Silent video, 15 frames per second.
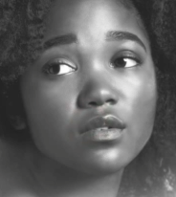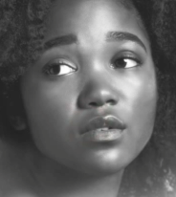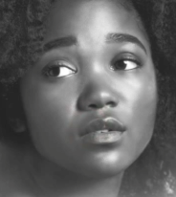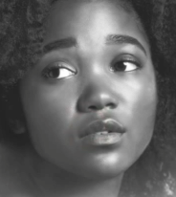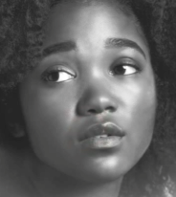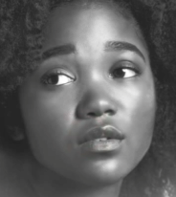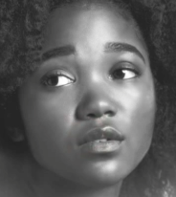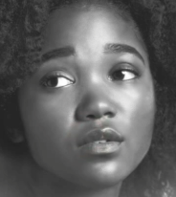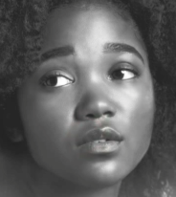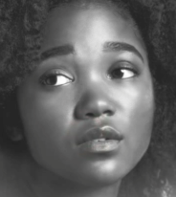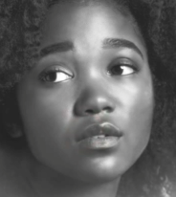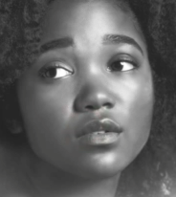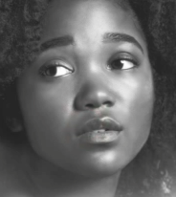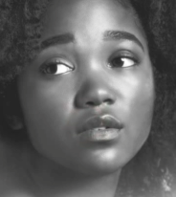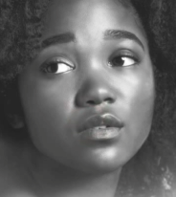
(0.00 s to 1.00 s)

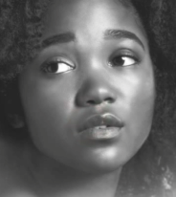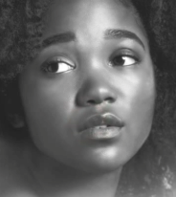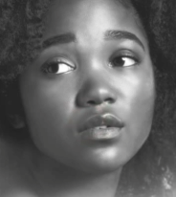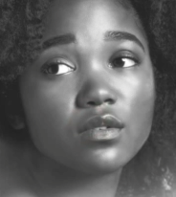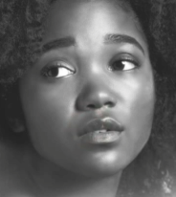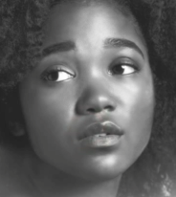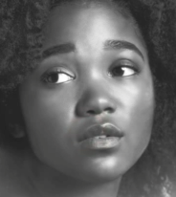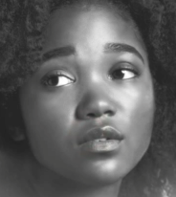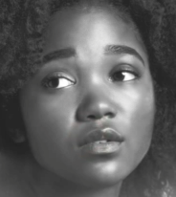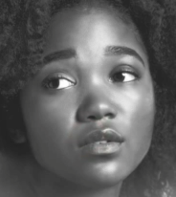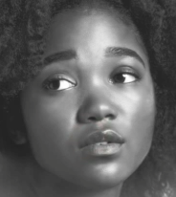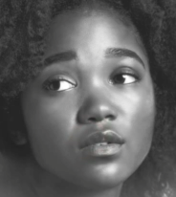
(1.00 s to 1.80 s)
Nobody speaks.